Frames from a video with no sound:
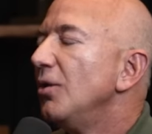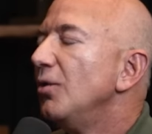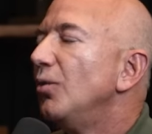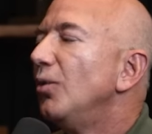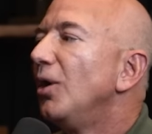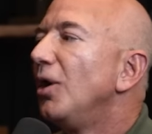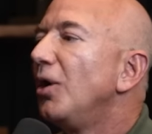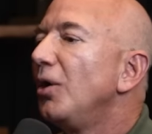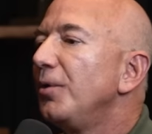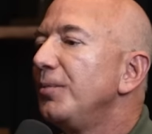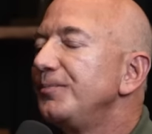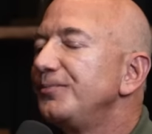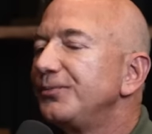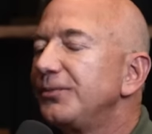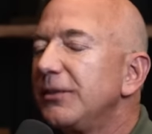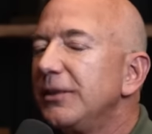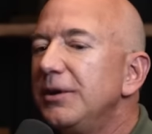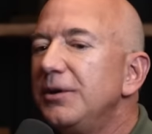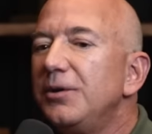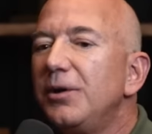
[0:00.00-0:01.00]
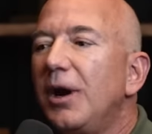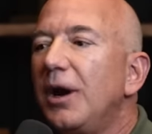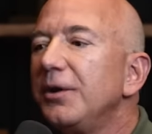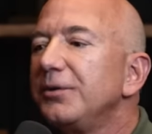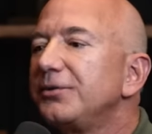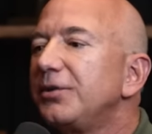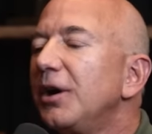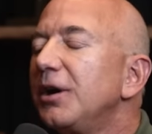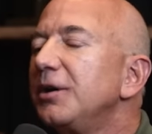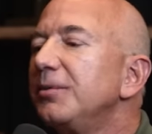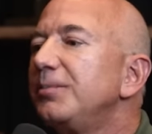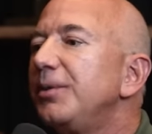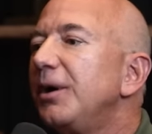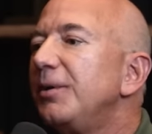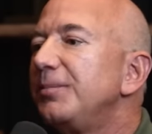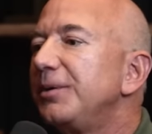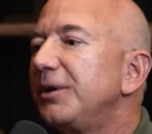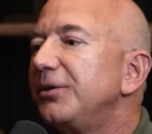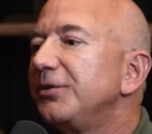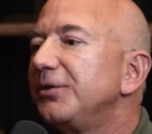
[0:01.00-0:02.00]
Well, you know, I'll talk
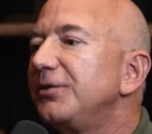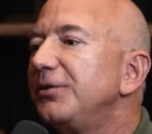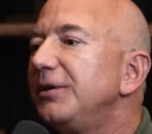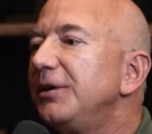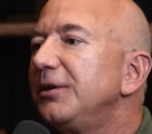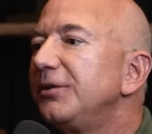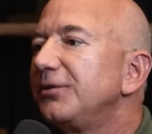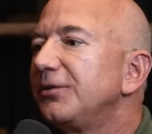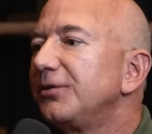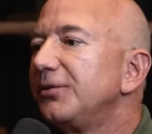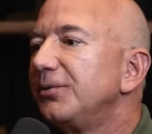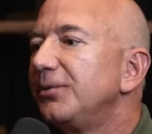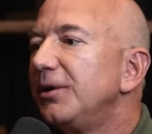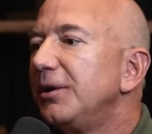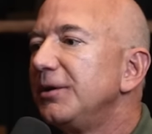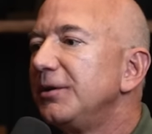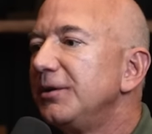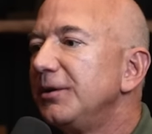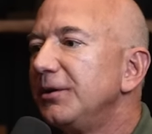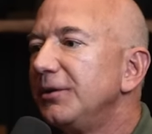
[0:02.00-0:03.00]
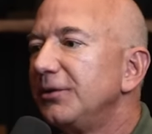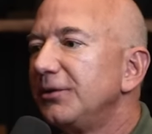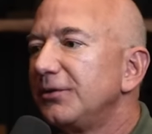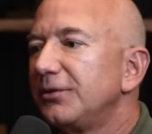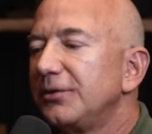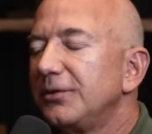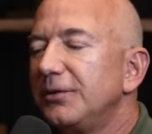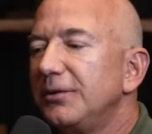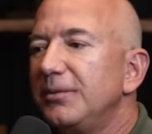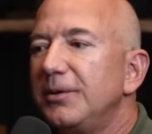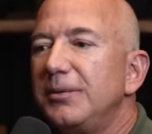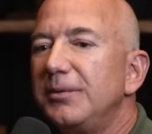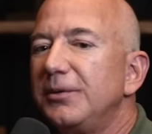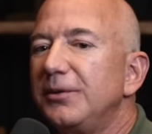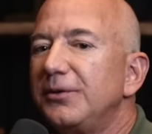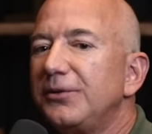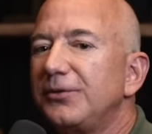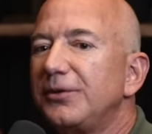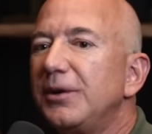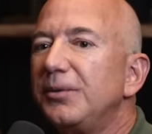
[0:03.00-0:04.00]
about, because I think it's the one that is maybe
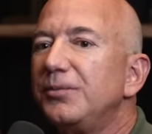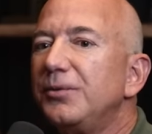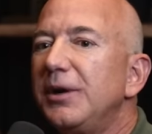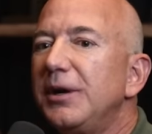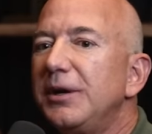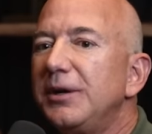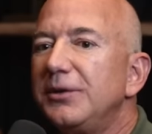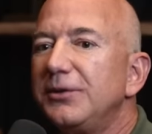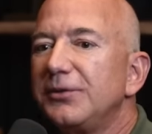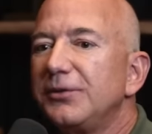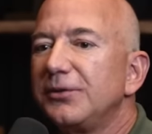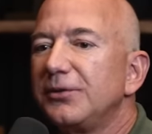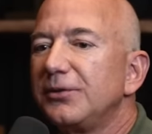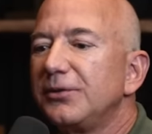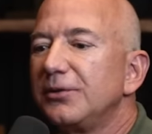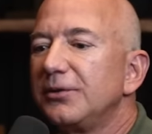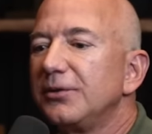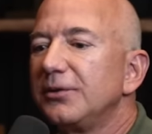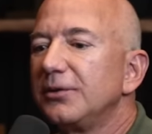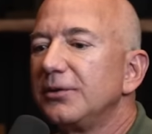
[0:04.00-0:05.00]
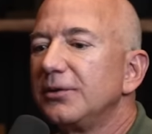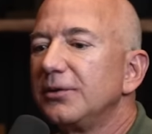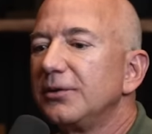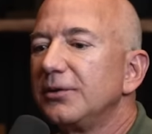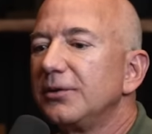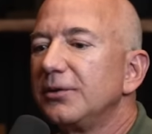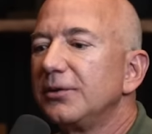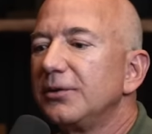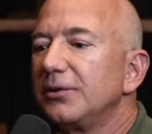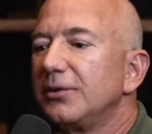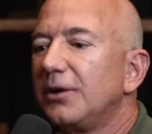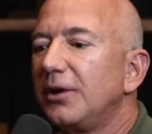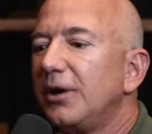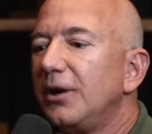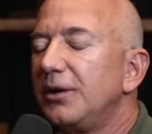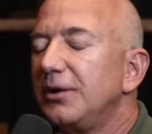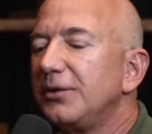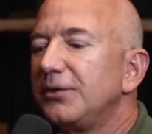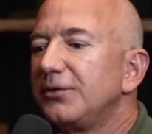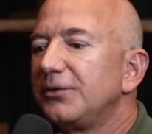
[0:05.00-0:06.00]
in some ways the
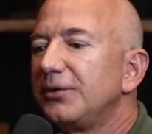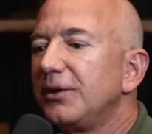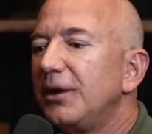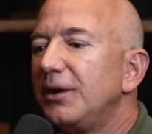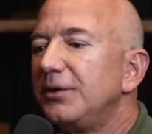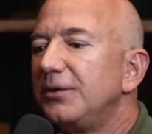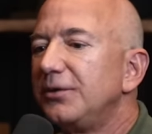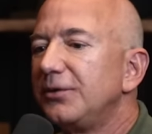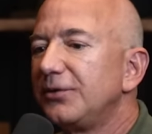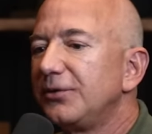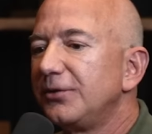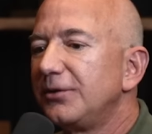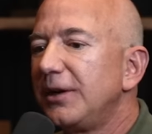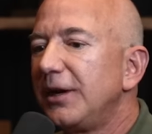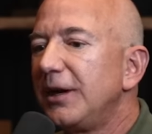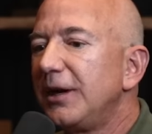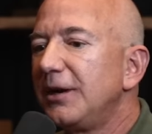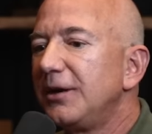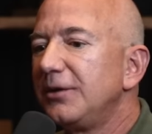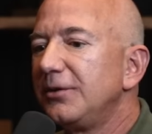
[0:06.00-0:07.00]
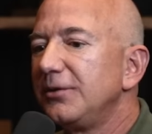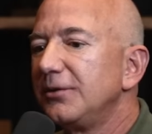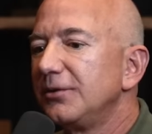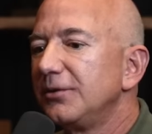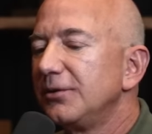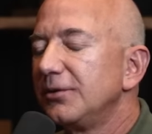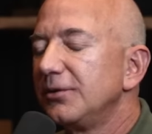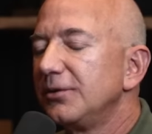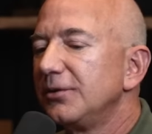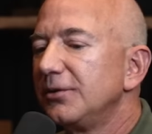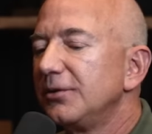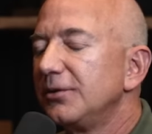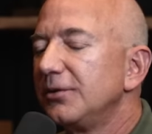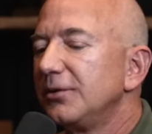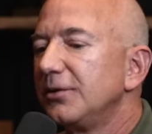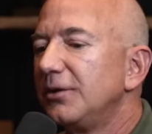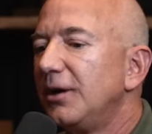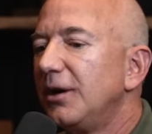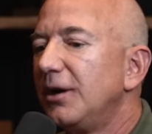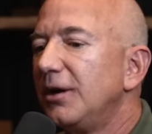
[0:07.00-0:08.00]
hardest to understand,
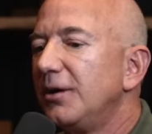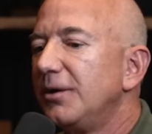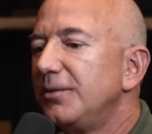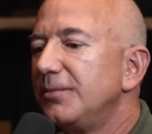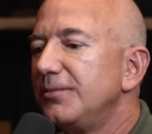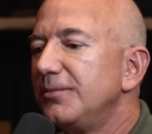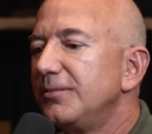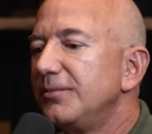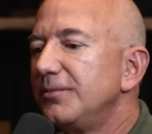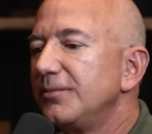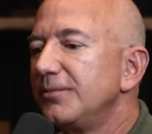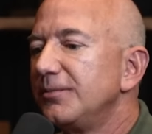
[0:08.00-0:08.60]
is